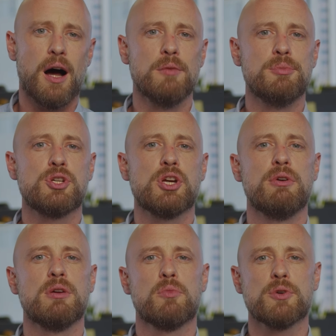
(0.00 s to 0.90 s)
I'll be
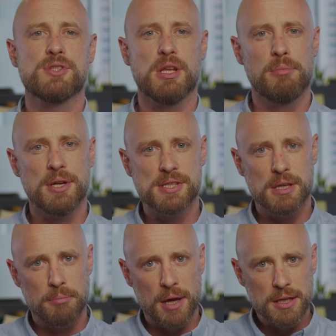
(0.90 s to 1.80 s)
sharing more
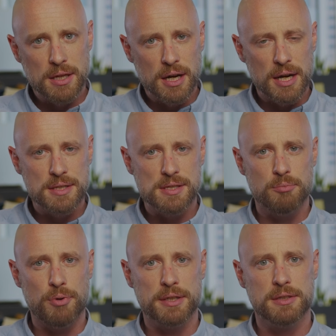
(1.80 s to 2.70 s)
step-by-step banking guides
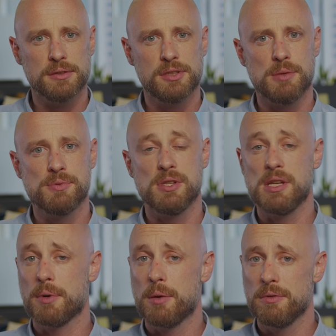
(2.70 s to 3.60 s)
and practical tips in the
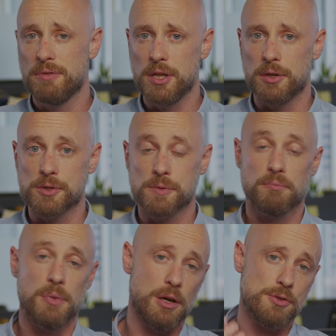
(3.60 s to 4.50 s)
upcoming videos.
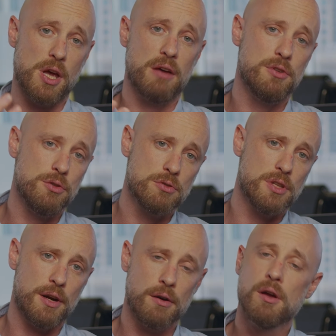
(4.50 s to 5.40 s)
And I also have a
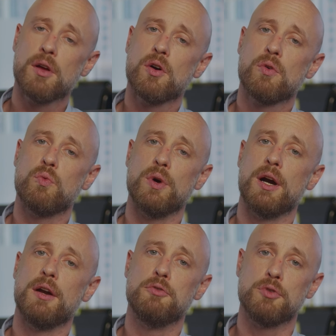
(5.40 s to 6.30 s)
newsletter
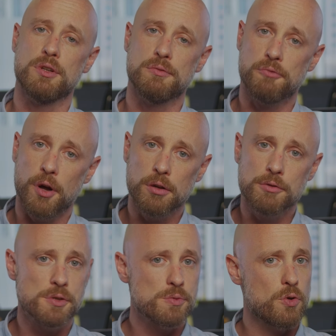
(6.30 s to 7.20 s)
where you can follow,
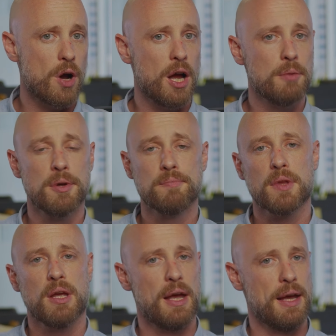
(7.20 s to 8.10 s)
subscribe,
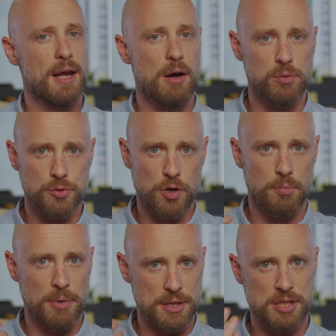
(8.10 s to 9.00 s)
and I will
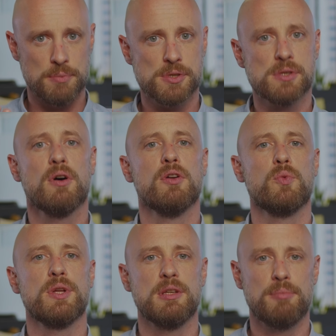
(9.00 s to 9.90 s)
drop my tips on a
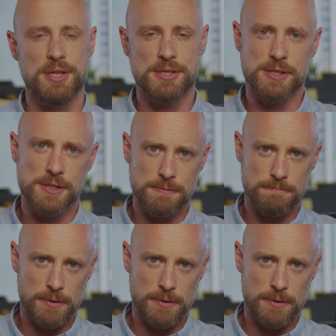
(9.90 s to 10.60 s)
weekly basis.